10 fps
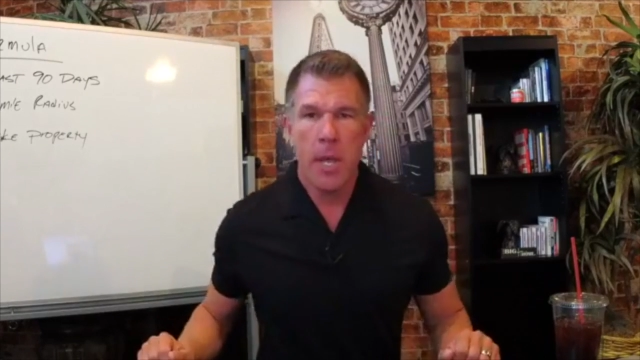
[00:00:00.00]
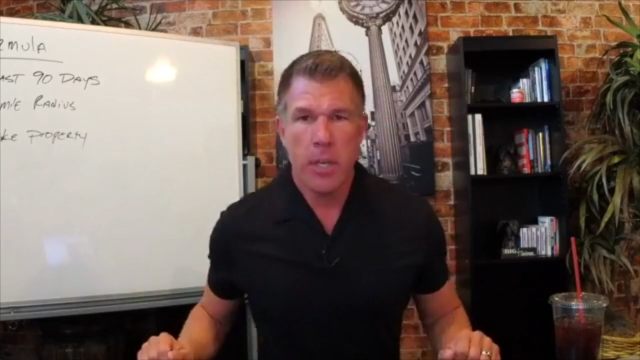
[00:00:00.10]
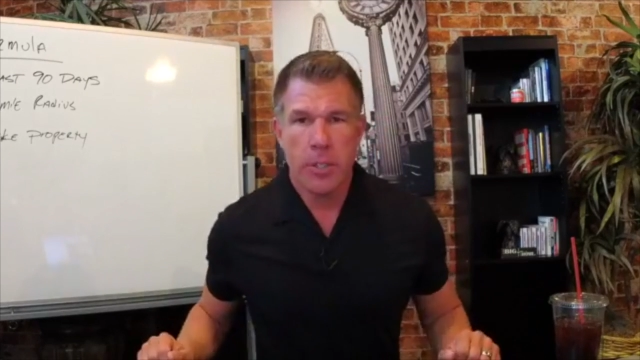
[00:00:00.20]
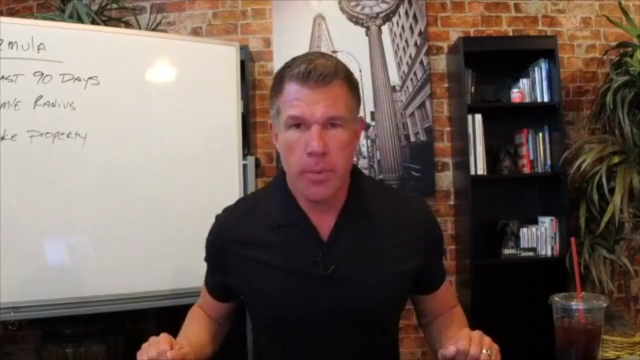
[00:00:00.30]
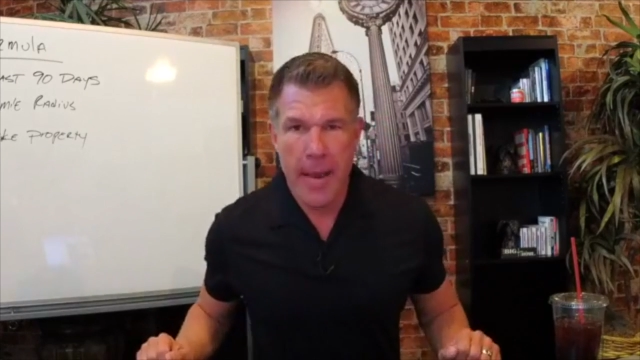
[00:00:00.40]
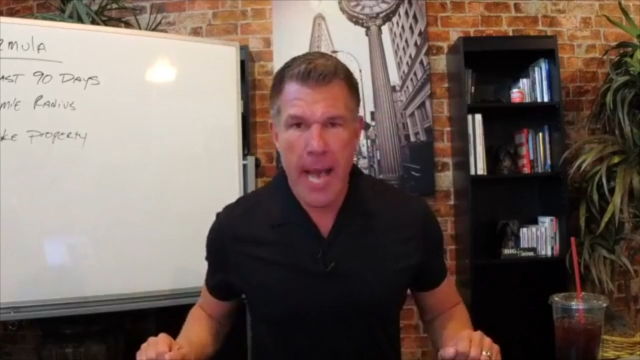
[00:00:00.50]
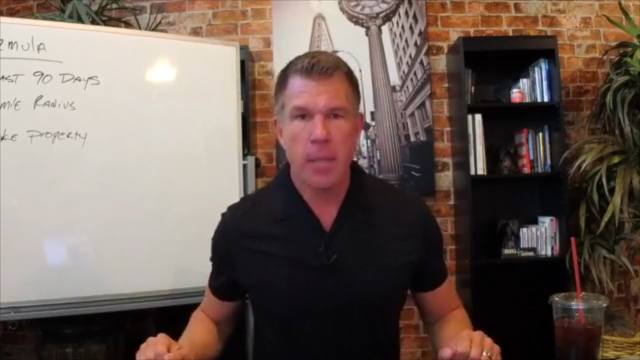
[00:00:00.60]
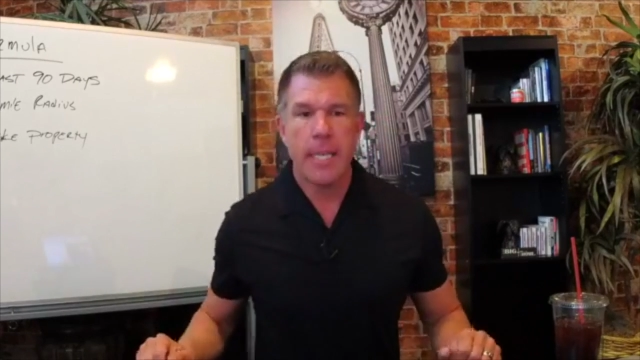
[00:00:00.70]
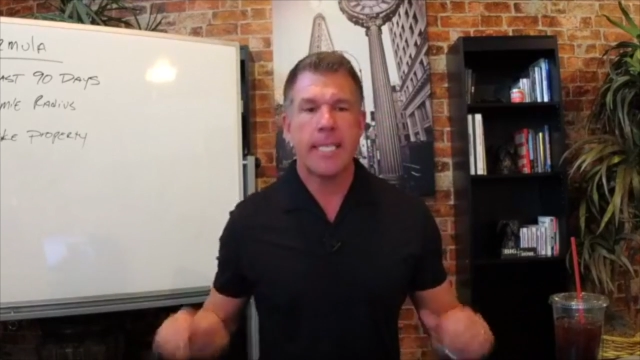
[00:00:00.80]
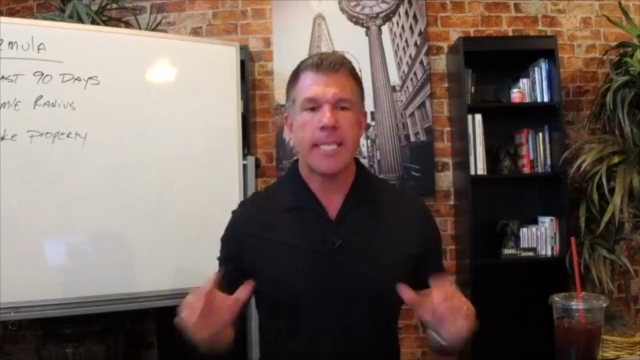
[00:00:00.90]
So now
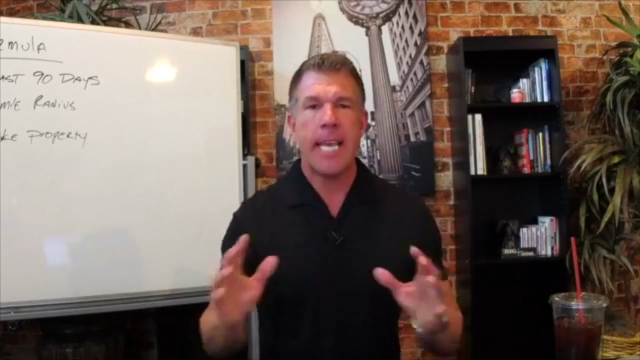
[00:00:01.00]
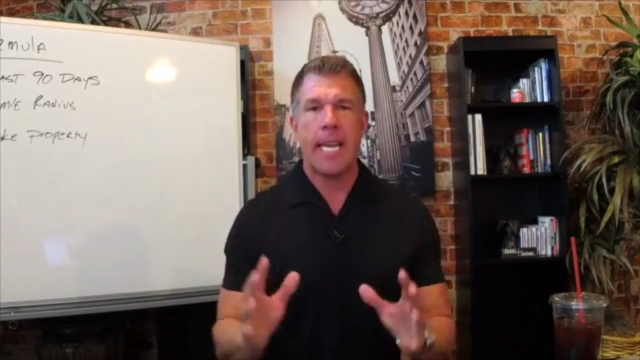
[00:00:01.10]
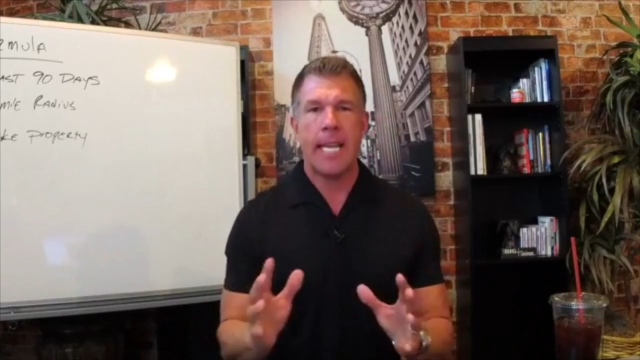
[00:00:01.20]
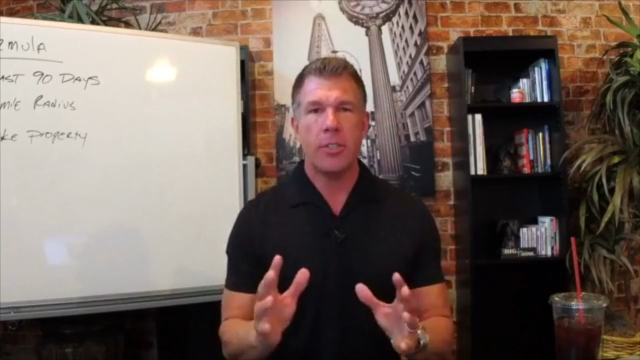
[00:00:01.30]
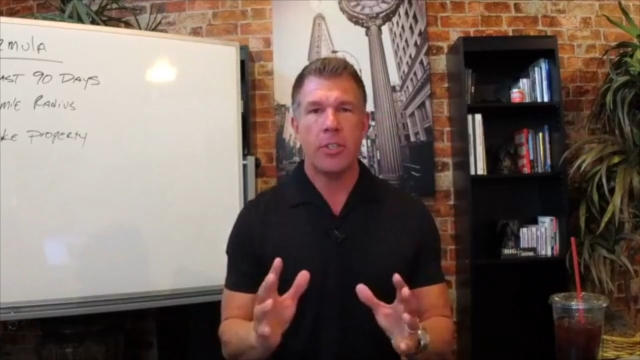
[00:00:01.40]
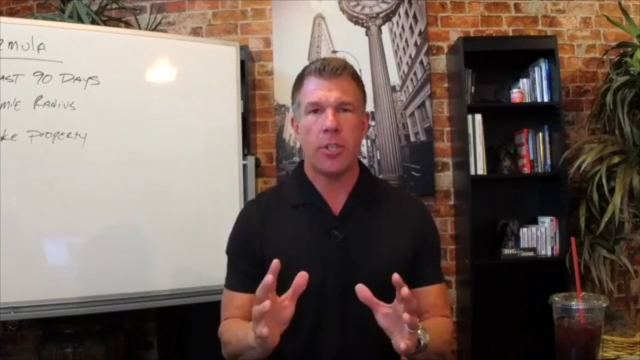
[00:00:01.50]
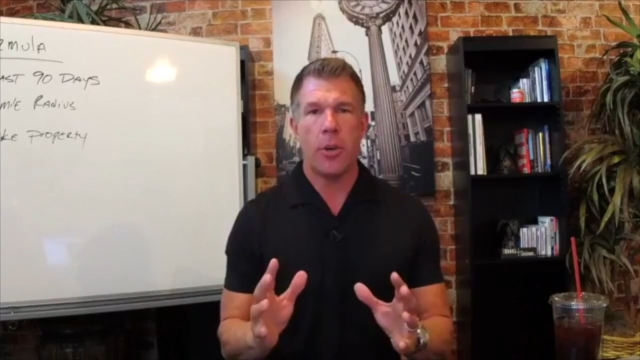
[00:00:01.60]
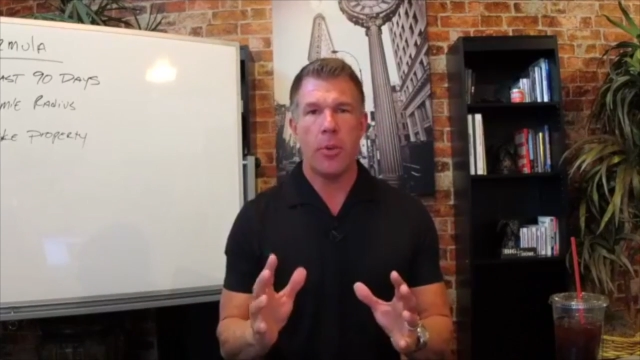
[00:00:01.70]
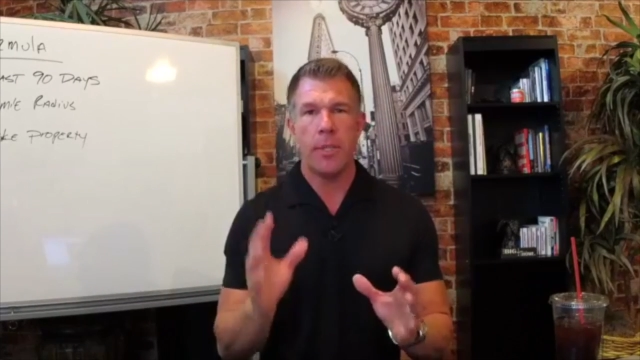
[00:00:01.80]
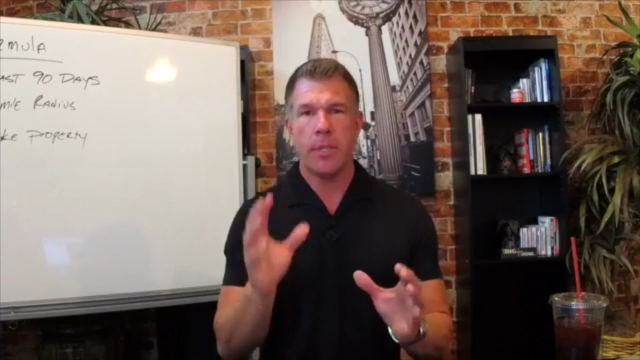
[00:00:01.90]
let's get
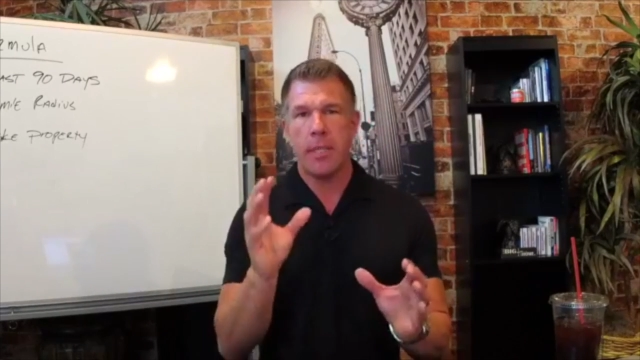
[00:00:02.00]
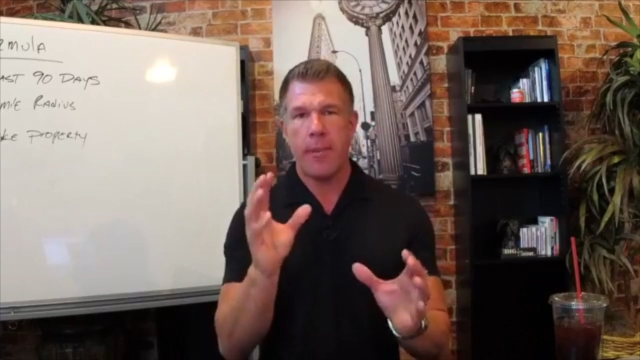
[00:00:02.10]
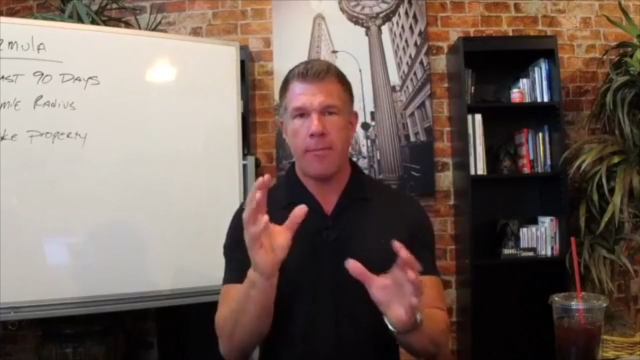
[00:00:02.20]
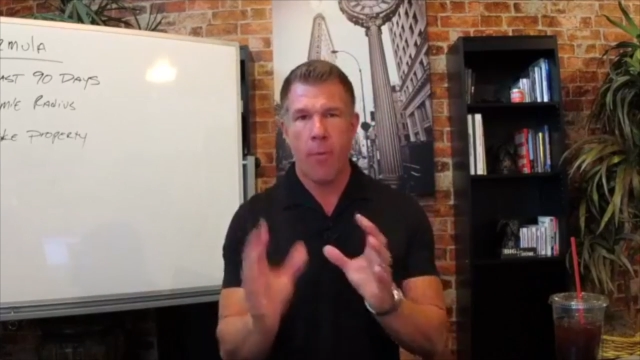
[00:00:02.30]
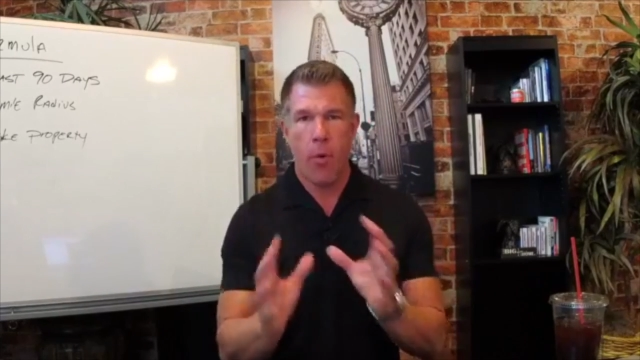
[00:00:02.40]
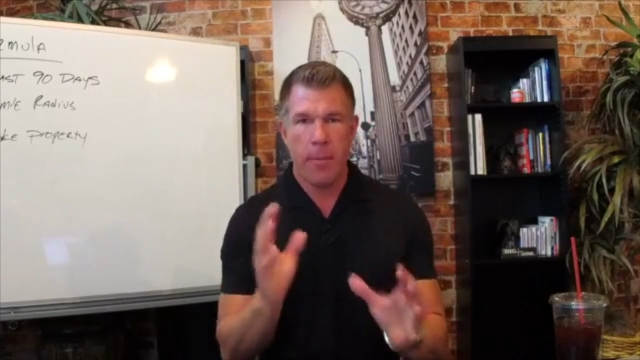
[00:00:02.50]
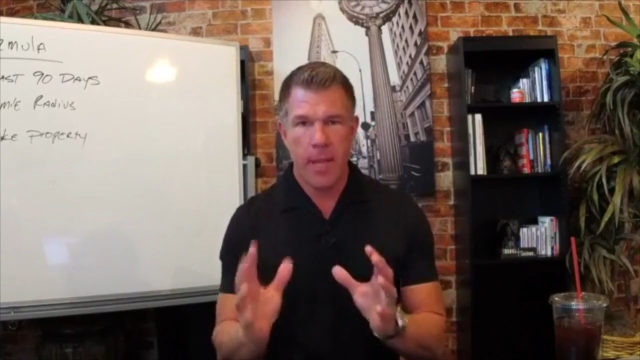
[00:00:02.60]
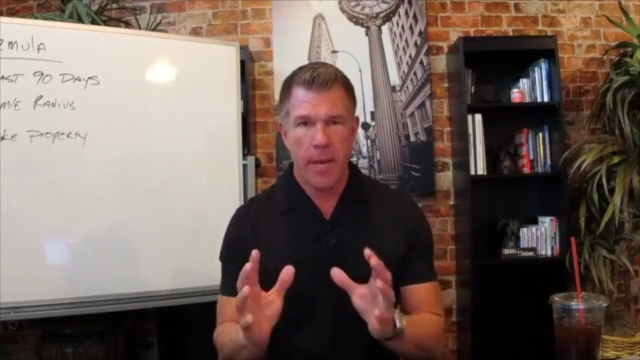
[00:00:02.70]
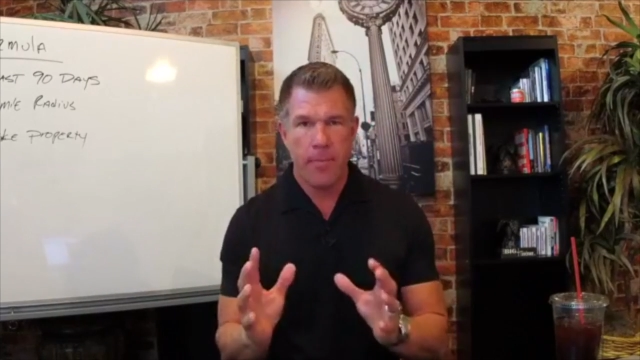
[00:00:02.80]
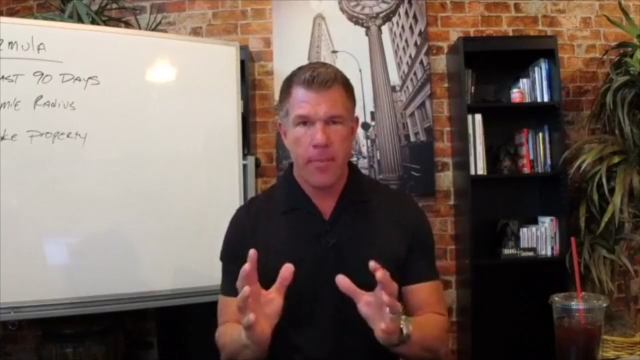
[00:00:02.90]
into the
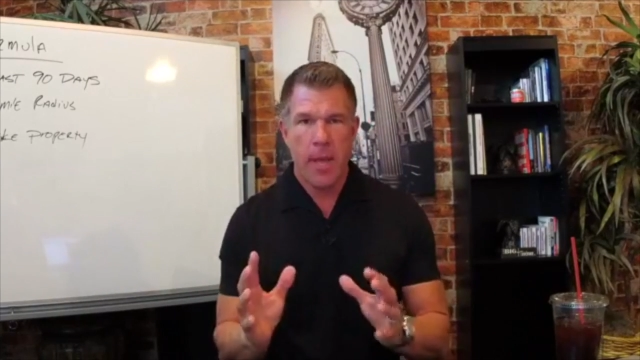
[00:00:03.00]
formula.